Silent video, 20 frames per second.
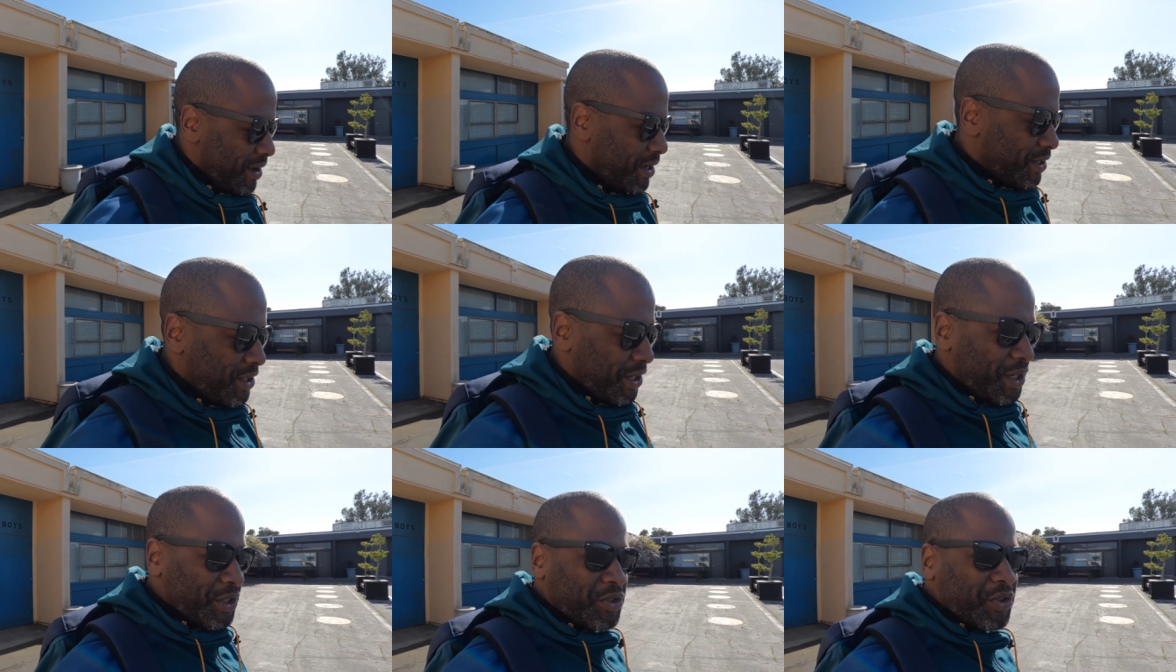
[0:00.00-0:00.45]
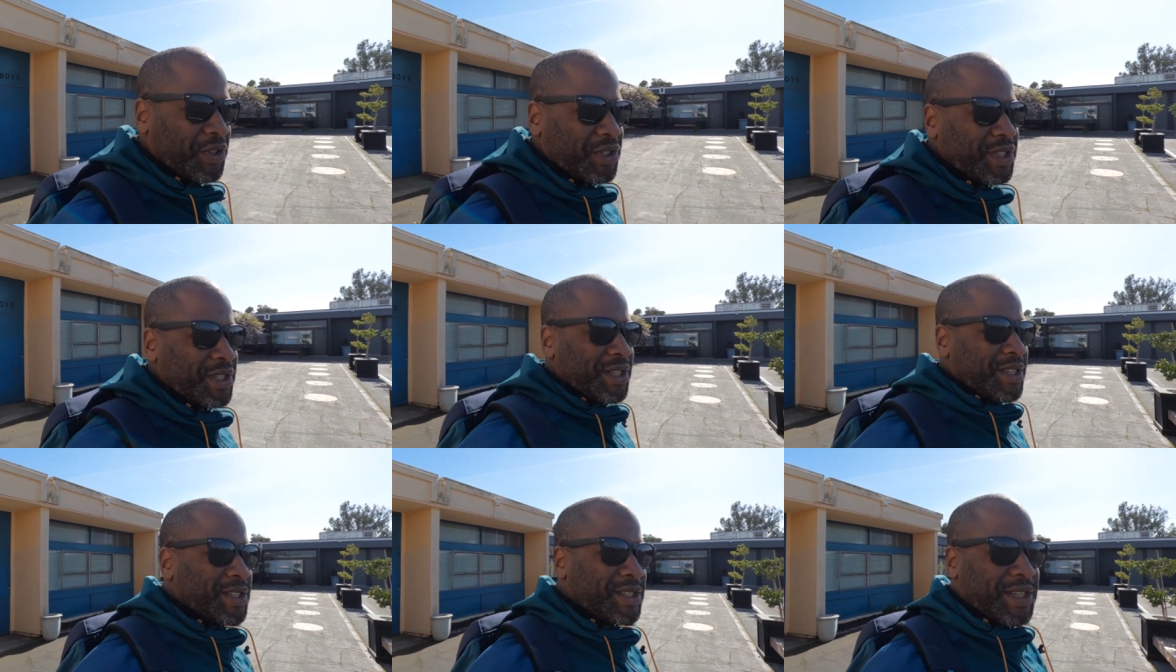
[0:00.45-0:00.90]
it's
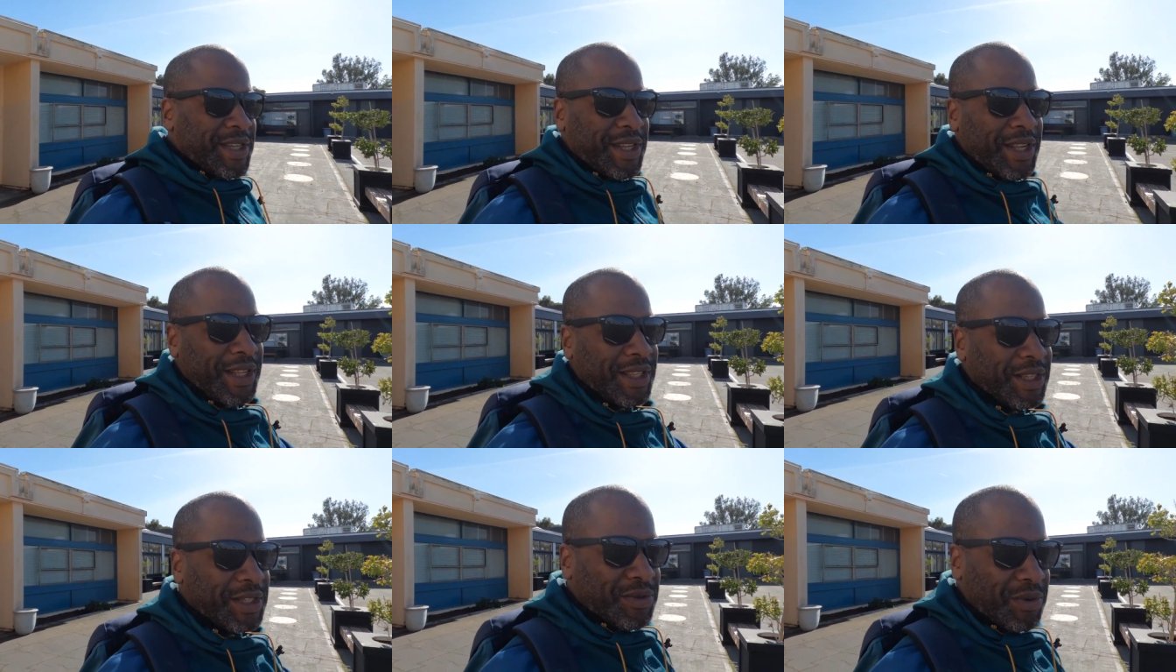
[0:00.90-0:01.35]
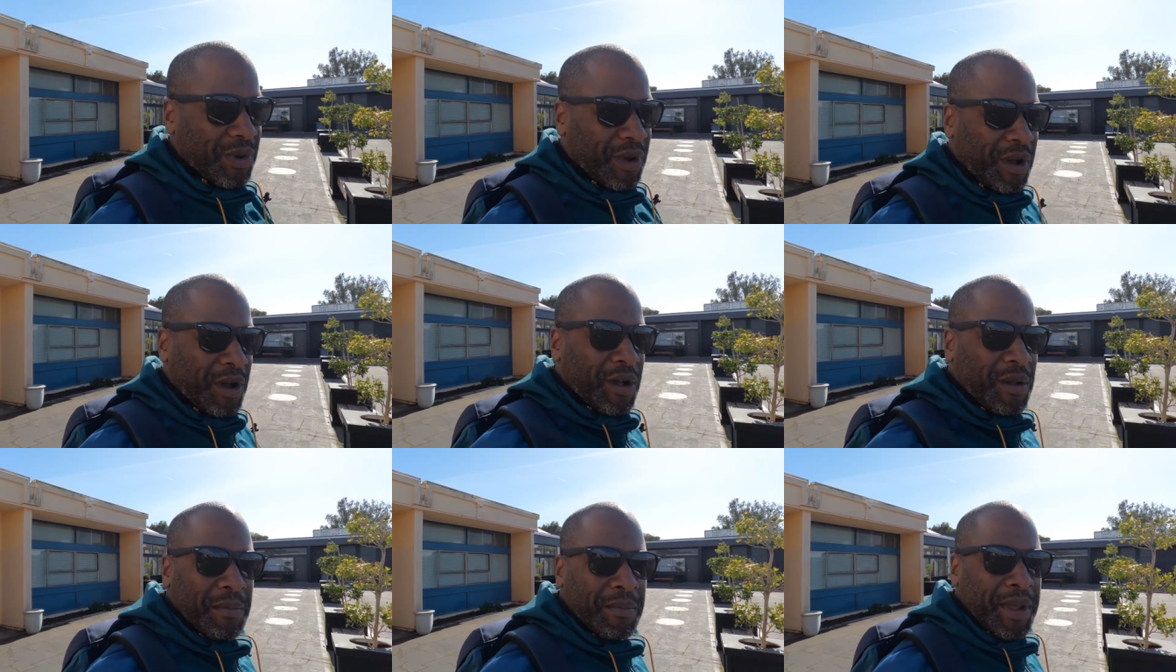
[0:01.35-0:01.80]
interesting to see that this will
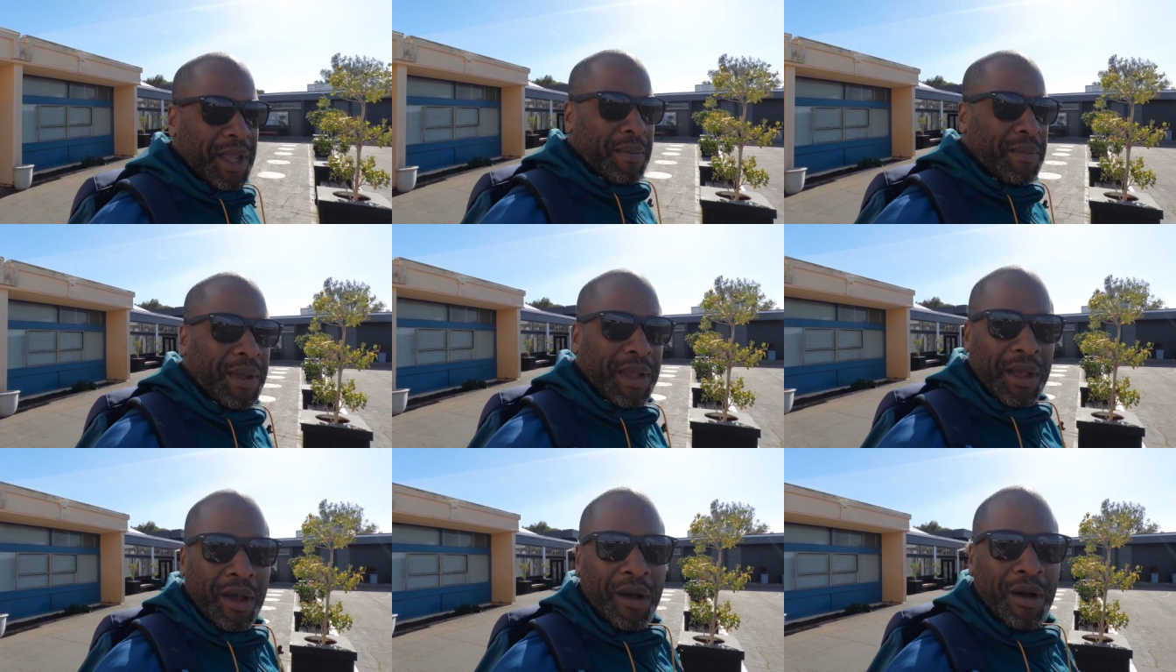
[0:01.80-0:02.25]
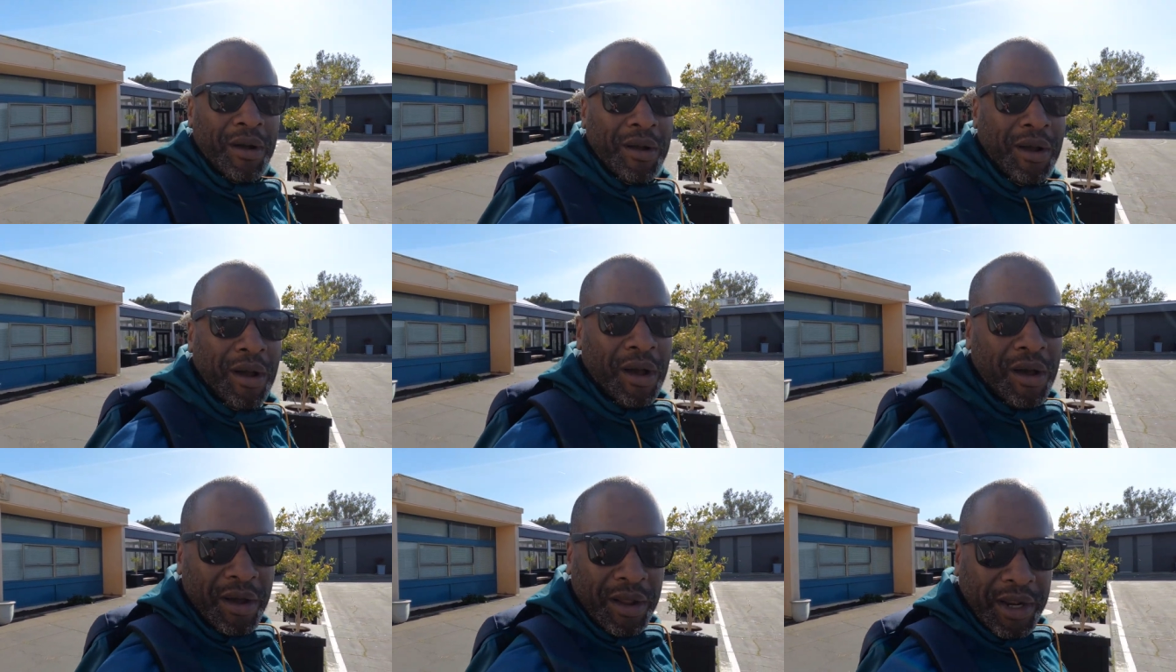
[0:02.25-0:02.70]
all may be all
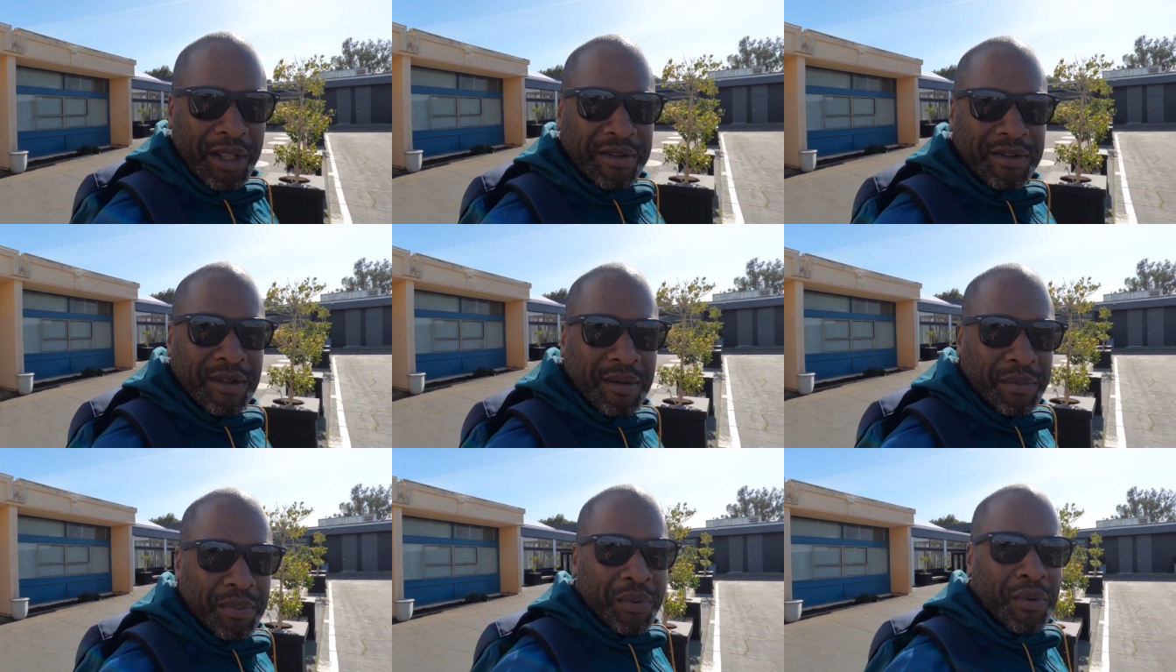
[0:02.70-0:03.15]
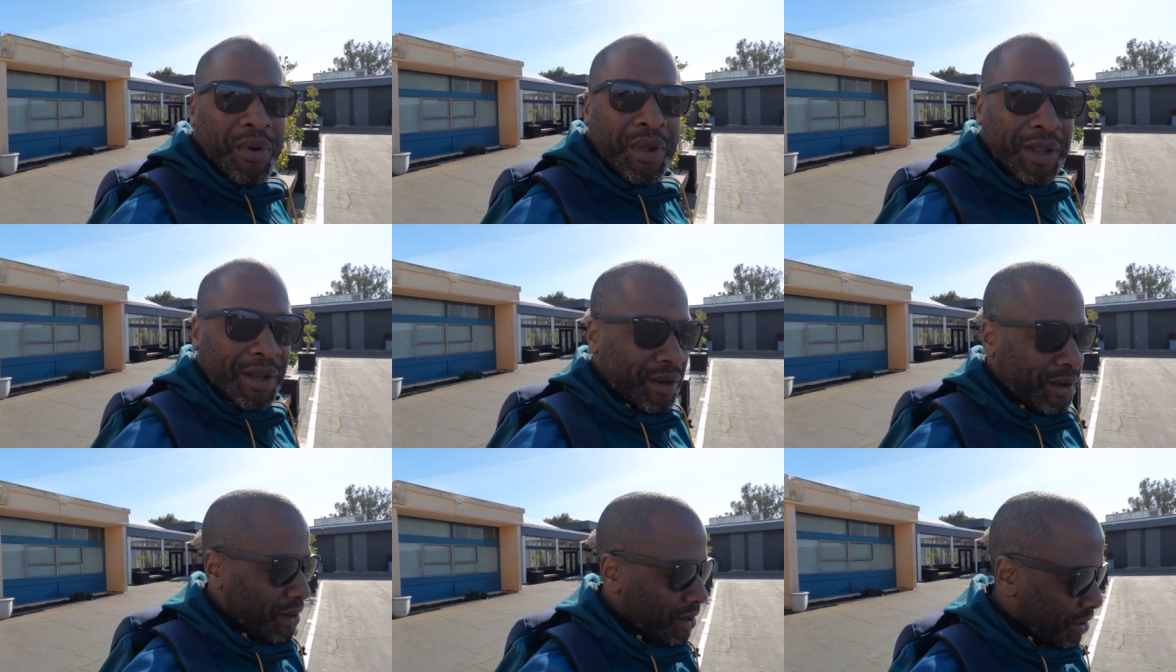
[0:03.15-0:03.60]
gone at some
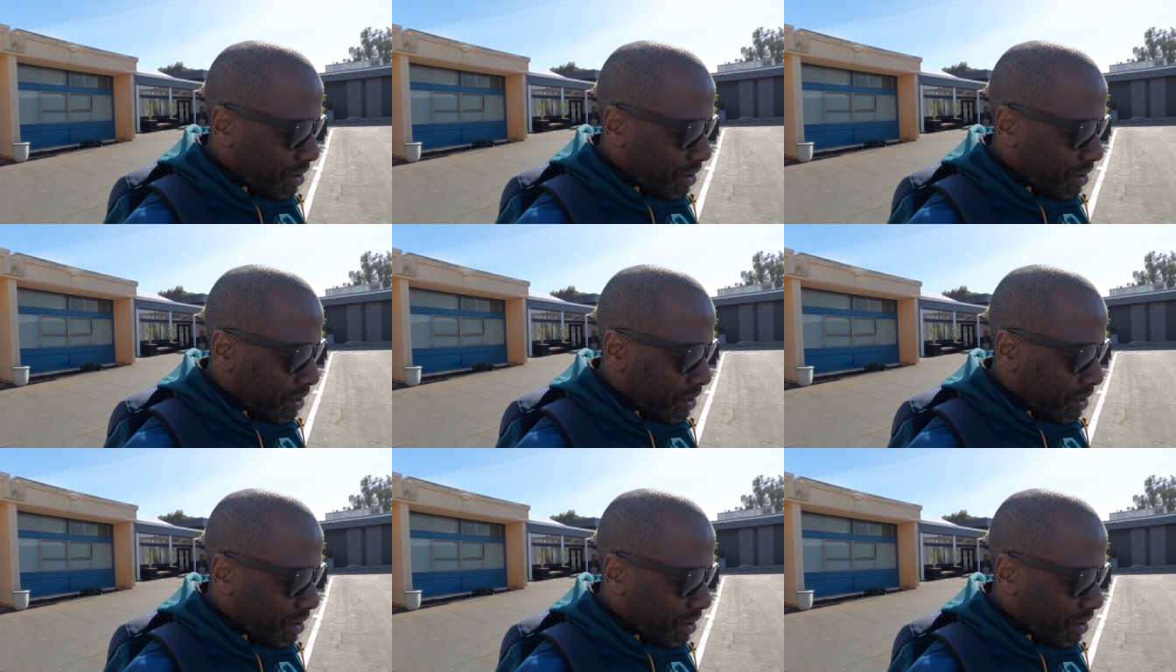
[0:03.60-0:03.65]
point.